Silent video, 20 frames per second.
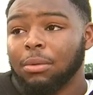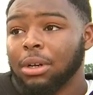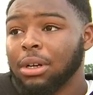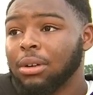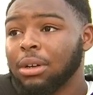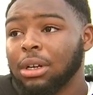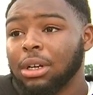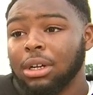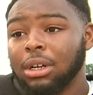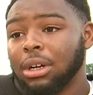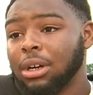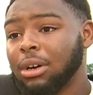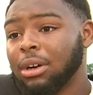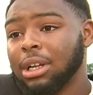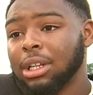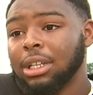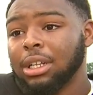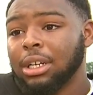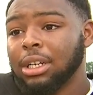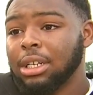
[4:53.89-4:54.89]
we're going to
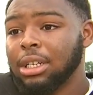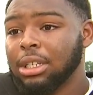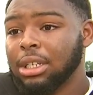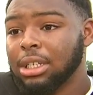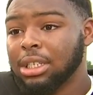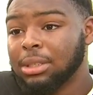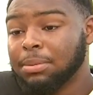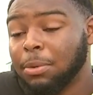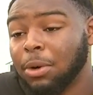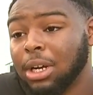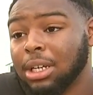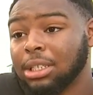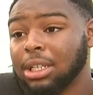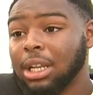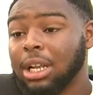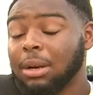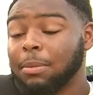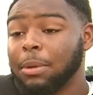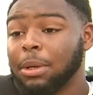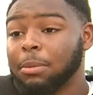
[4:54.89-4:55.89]
go out there and surprise
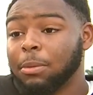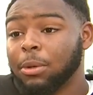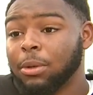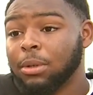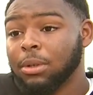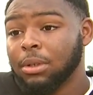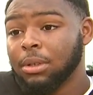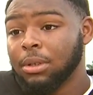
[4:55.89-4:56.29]
a lot of people.